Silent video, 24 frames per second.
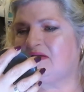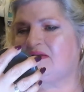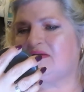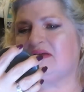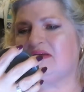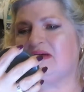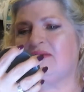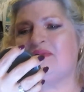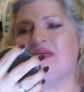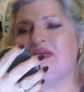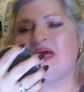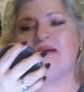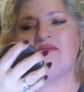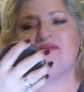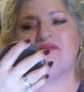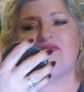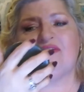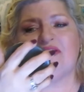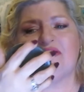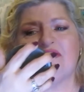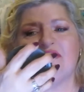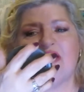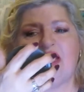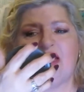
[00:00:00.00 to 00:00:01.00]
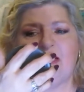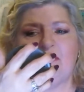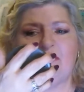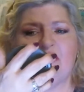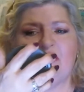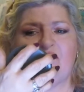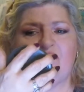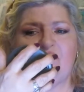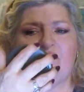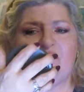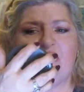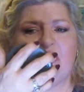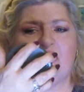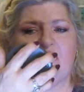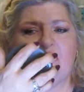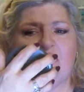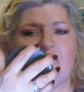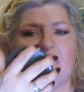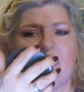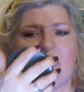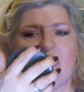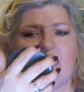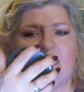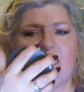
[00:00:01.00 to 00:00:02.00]
Sometimes if I take my
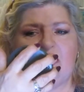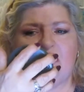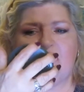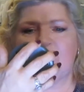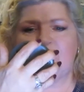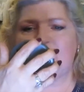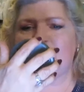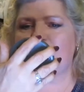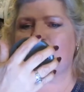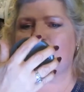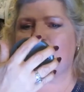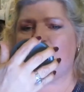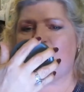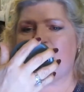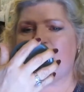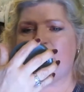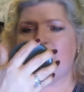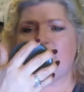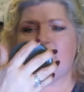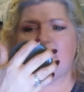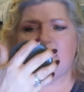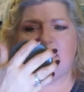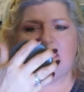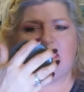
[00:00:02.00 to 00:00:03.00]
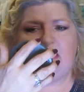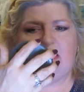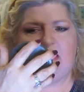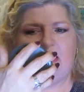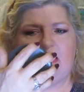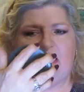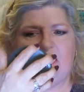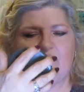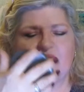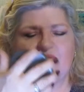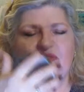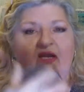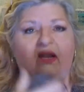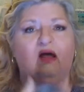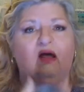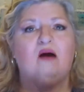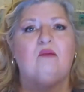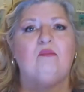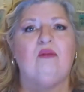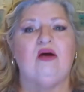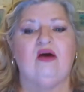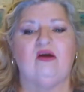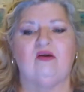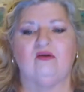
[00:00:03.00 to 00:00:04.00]
finger and spread it, it helps a
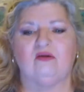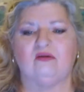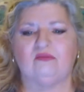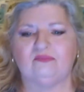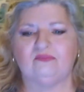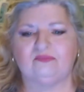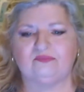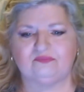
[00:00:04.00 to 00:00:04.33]
lot better.